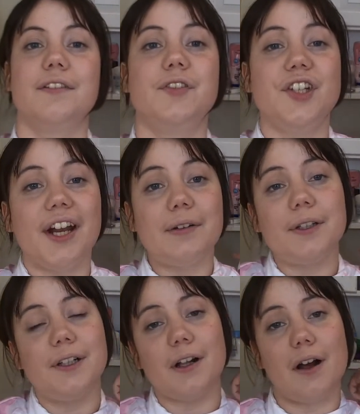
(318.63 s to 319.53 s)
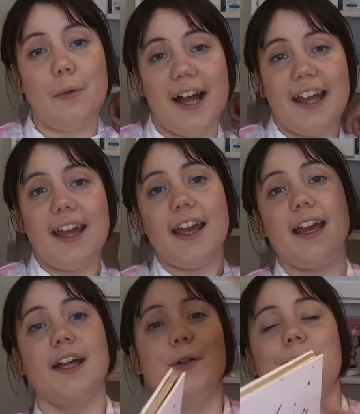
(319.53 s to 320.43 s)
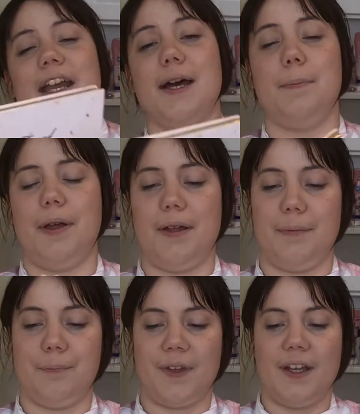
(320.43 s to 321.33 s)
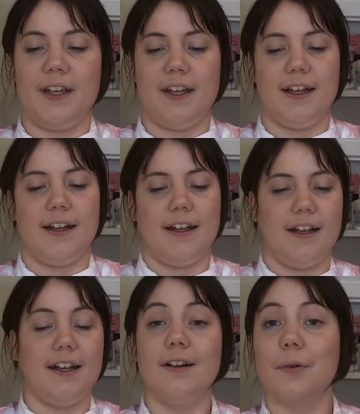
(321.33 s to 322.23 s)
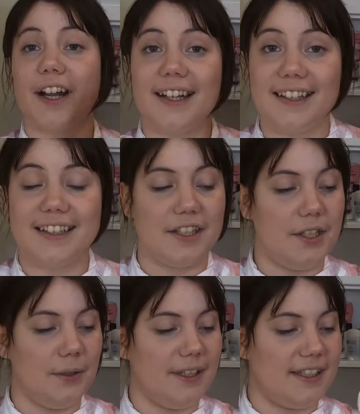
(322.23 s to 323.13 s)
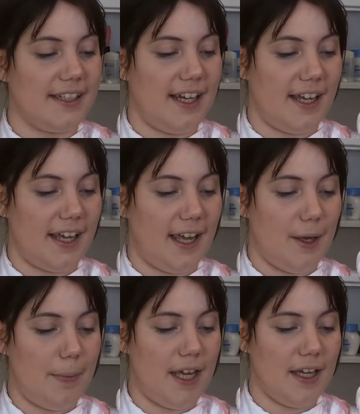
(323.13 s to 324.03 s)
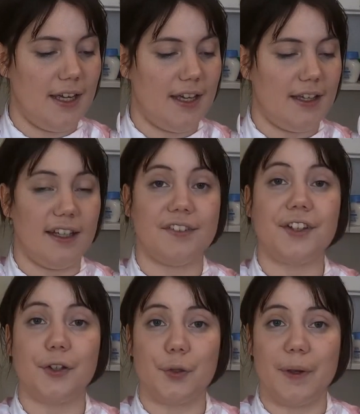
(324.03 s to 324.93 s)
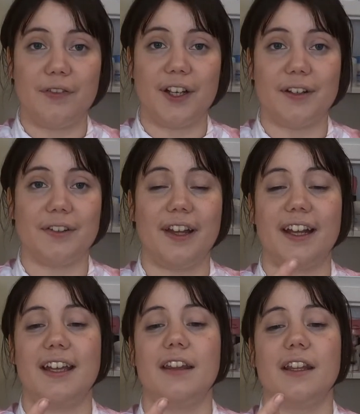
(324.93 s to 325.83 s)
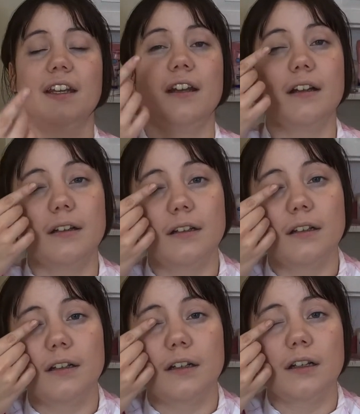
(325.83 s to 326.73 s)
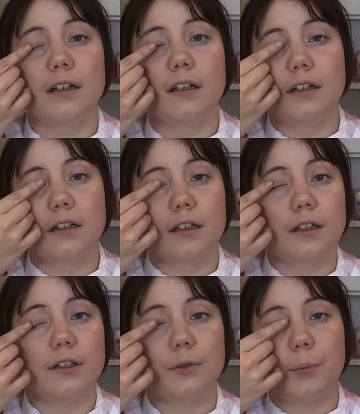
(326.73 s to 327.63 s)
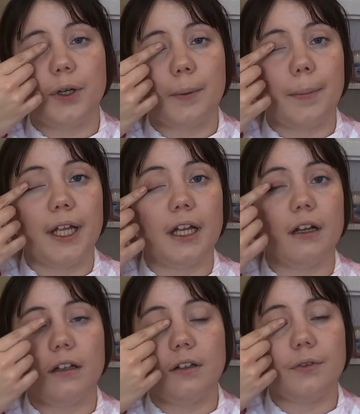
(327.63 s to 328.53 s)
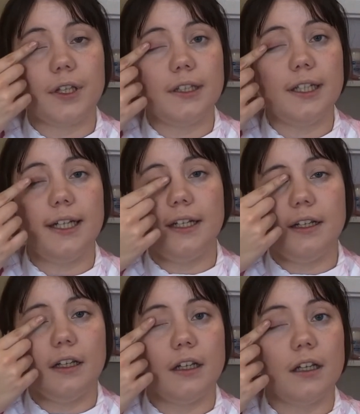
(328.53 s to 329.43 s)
of general kawaii makeup, what I like to do is take a pink. Yes, I use my fingers like a heathen. Just put a pink all over the lid.